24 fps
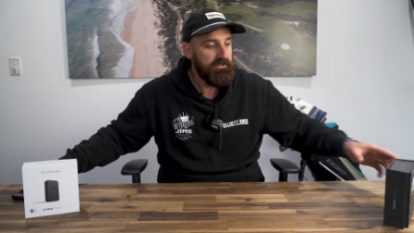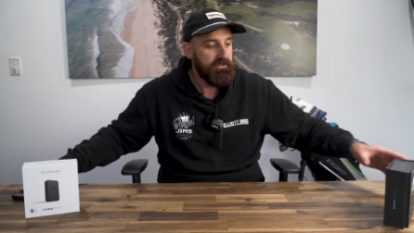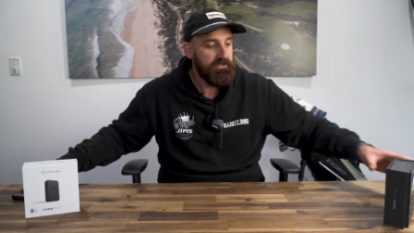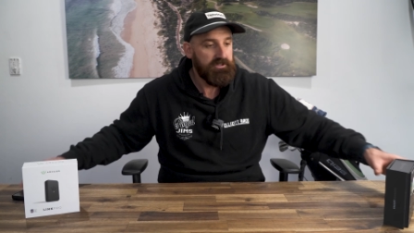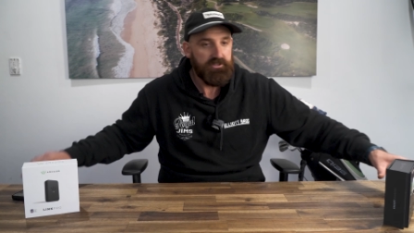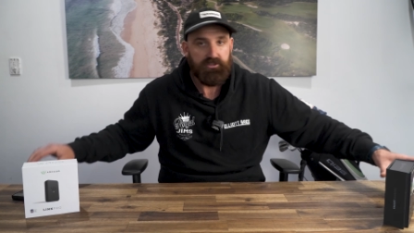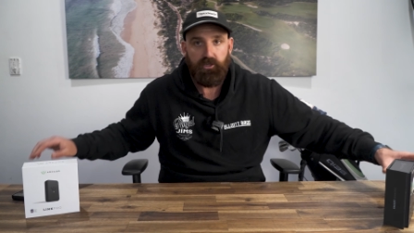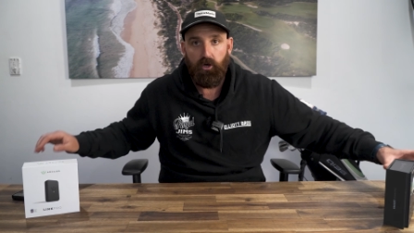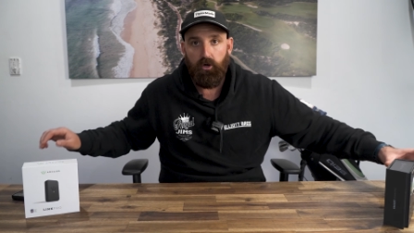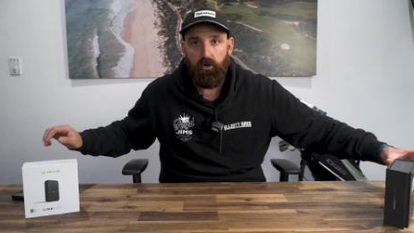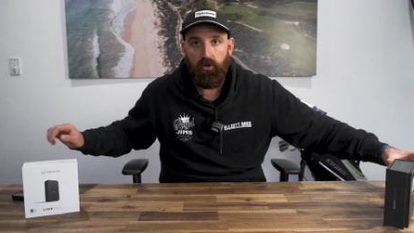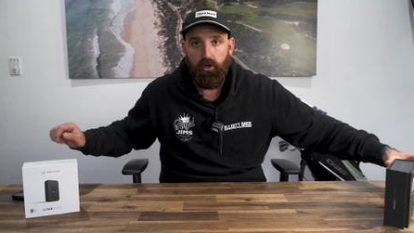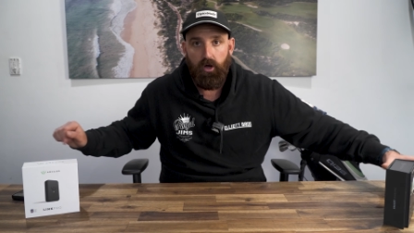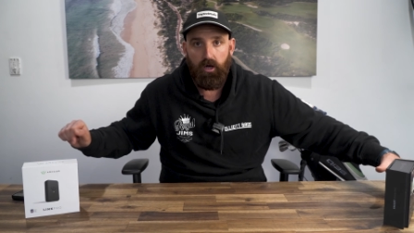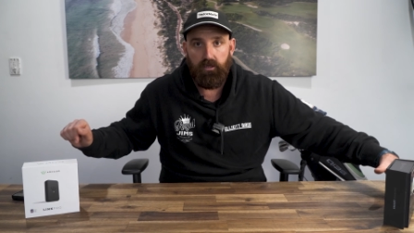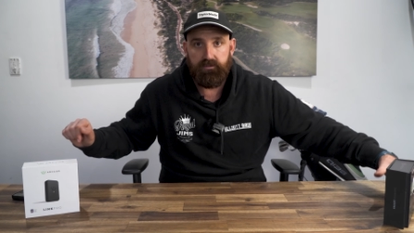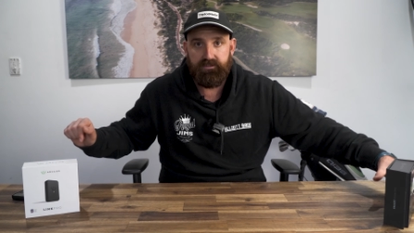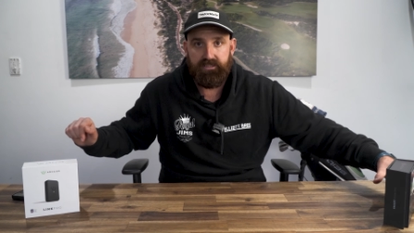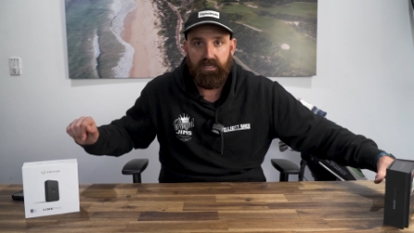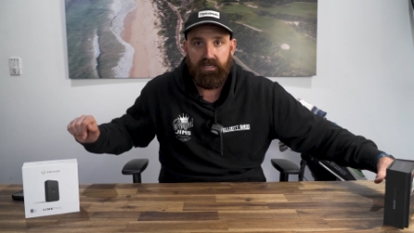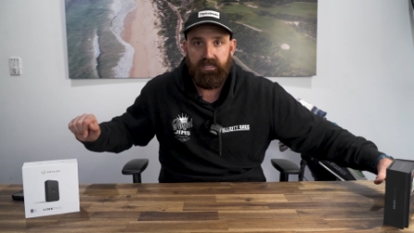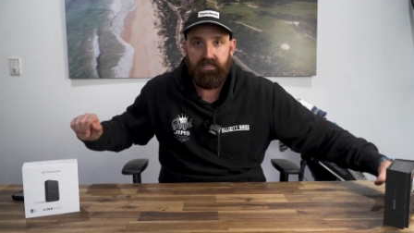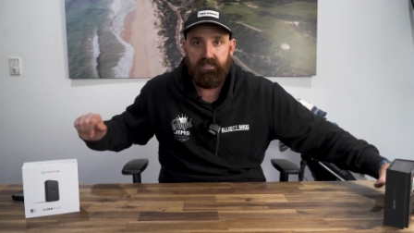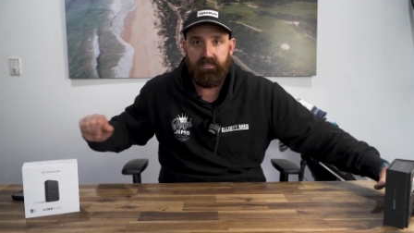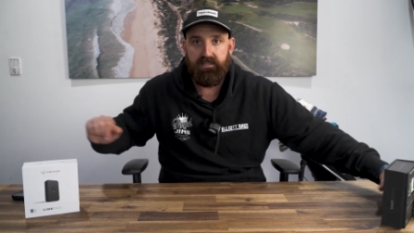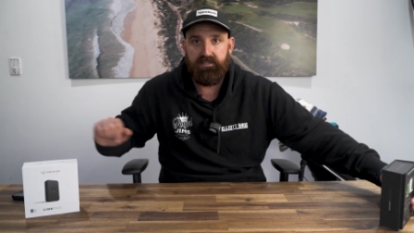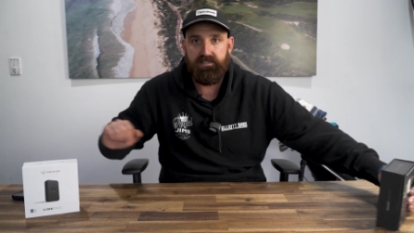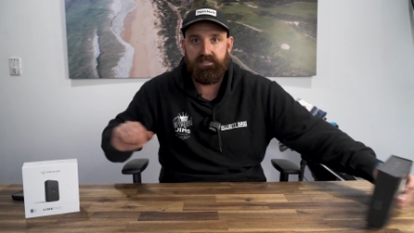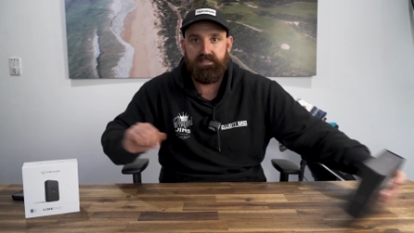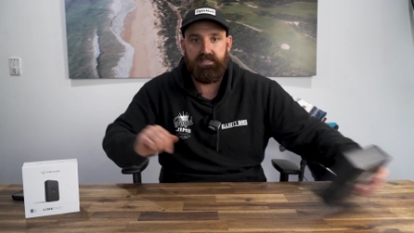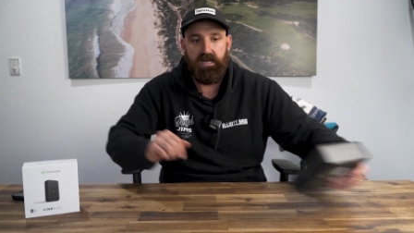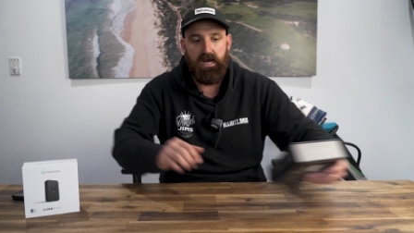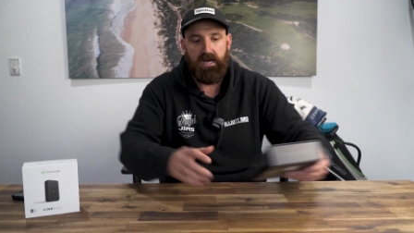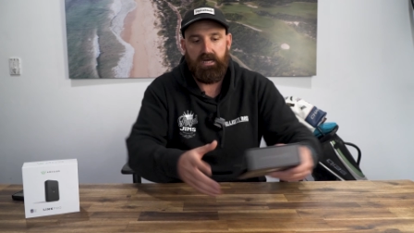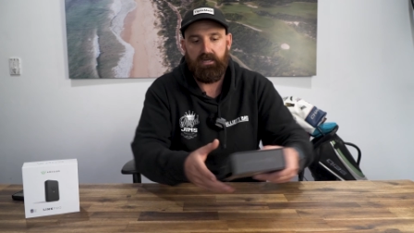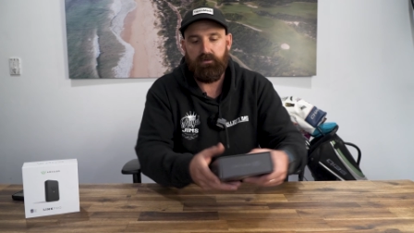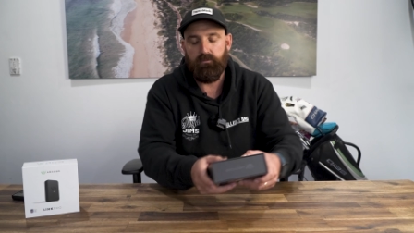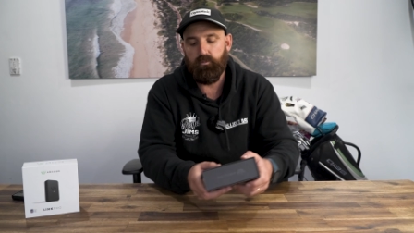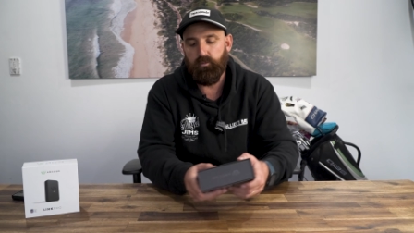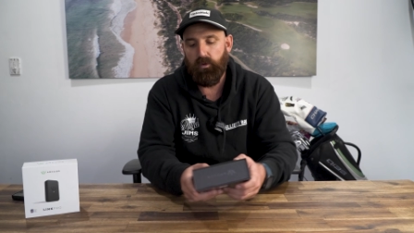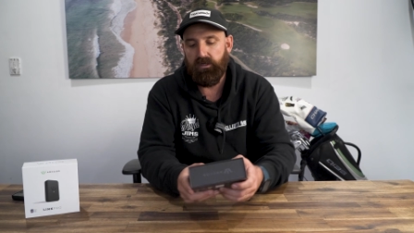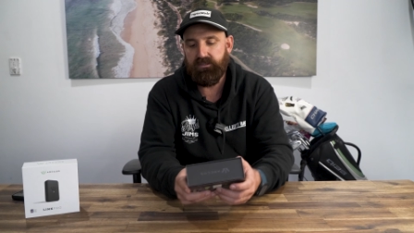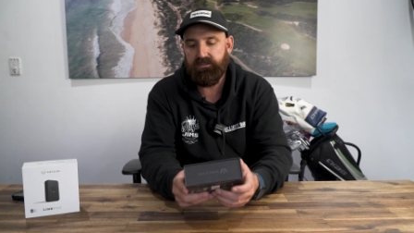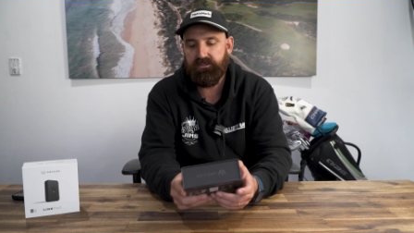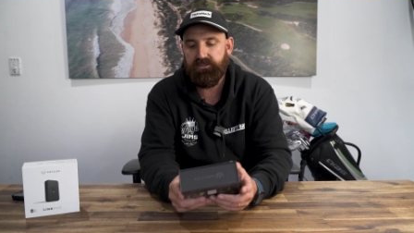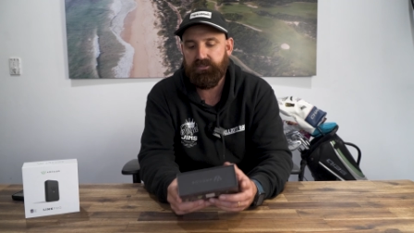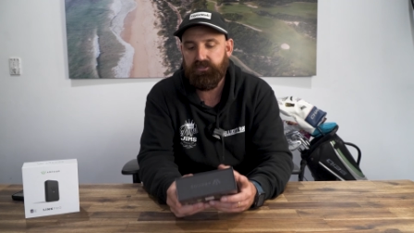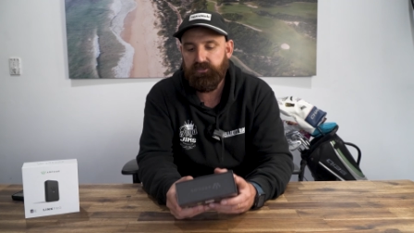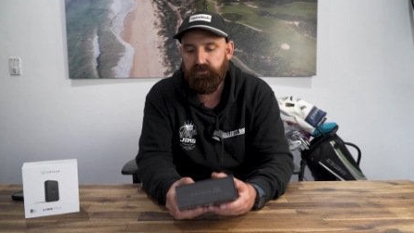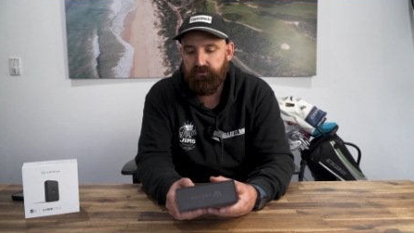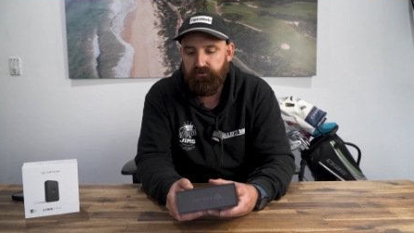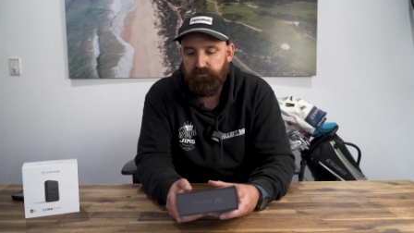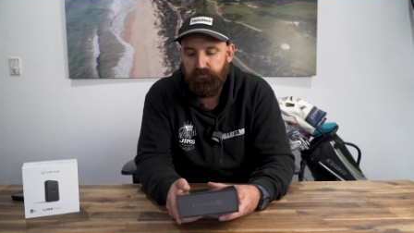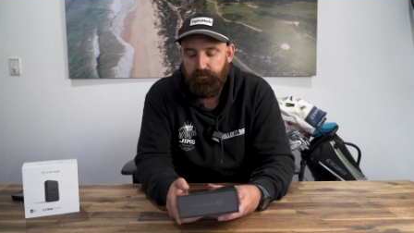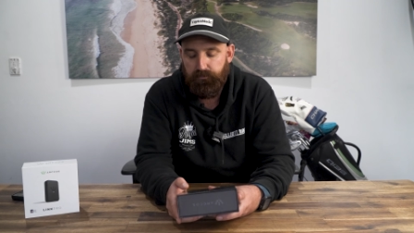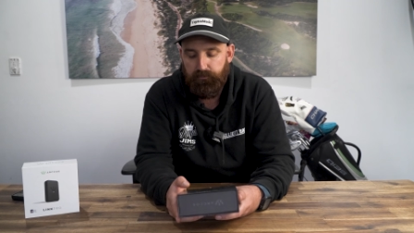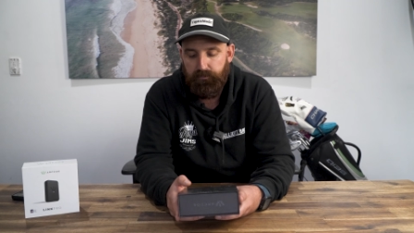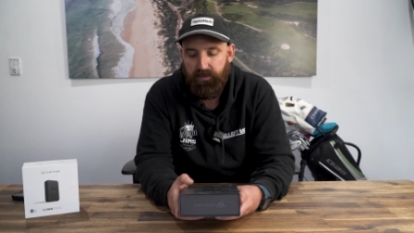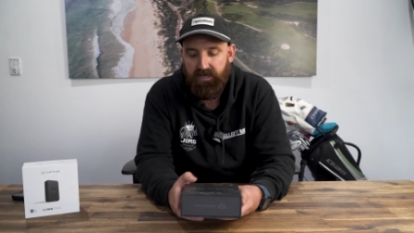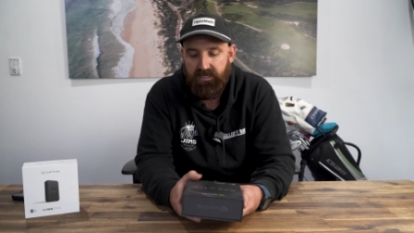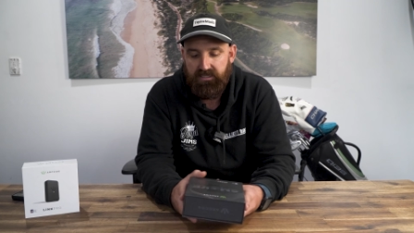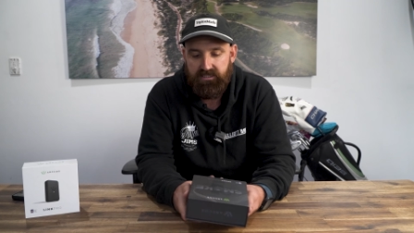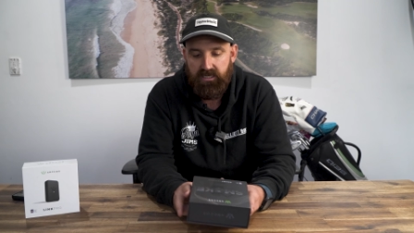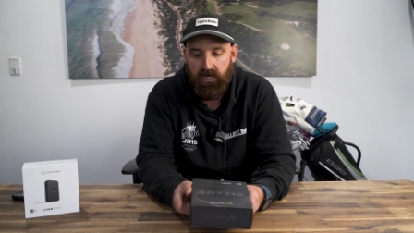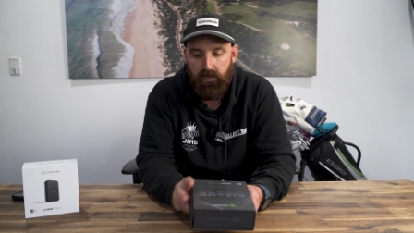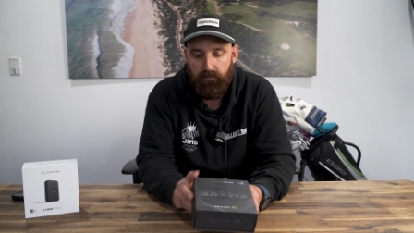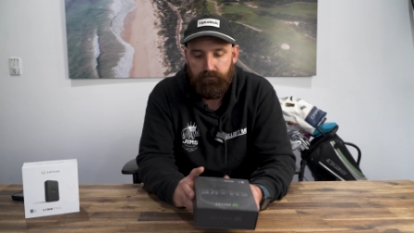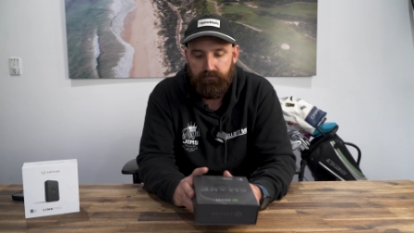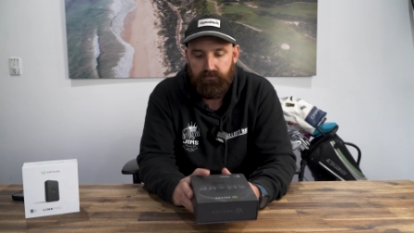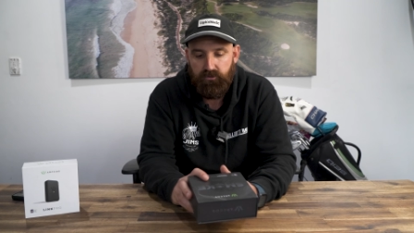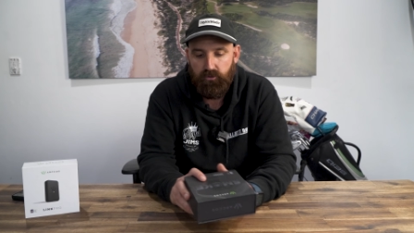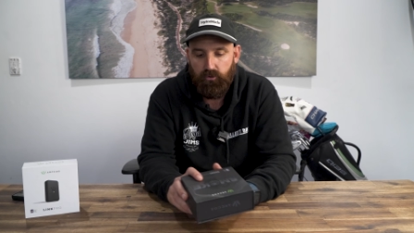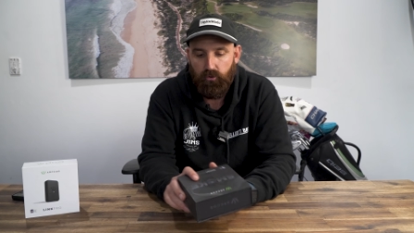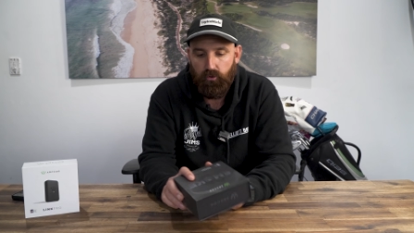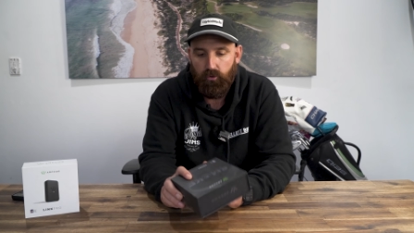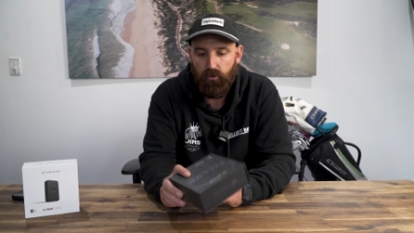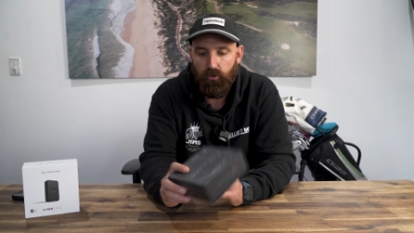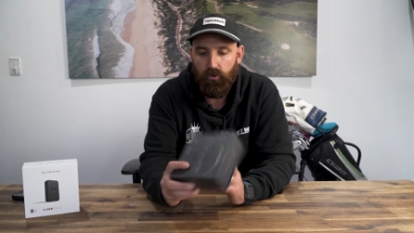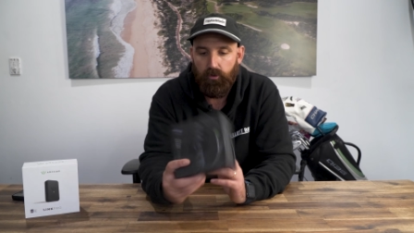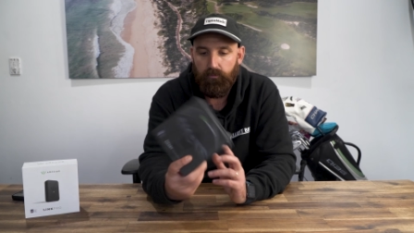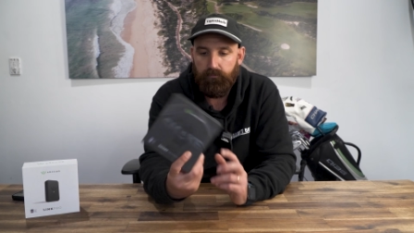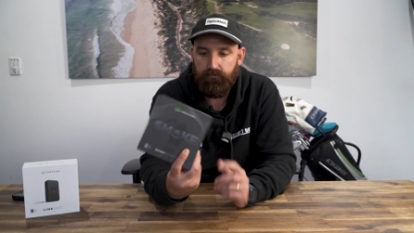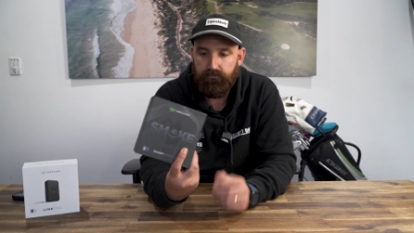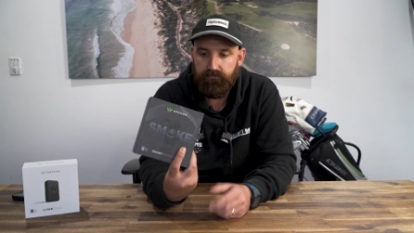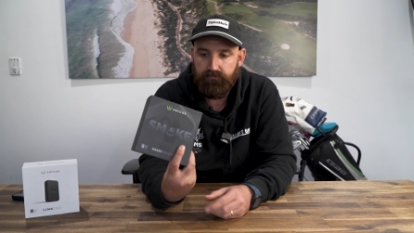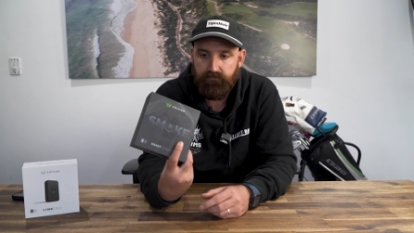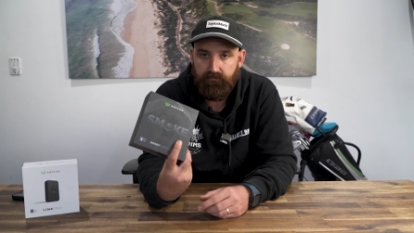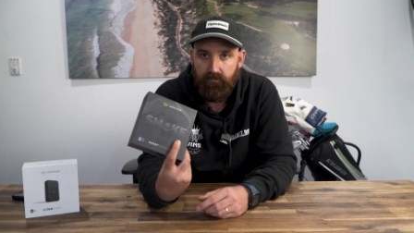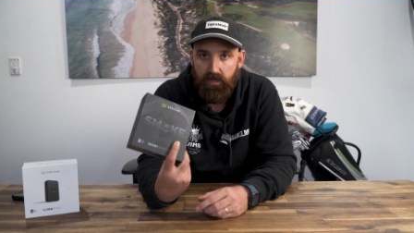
So I'll take you to the start. Once you've picked up your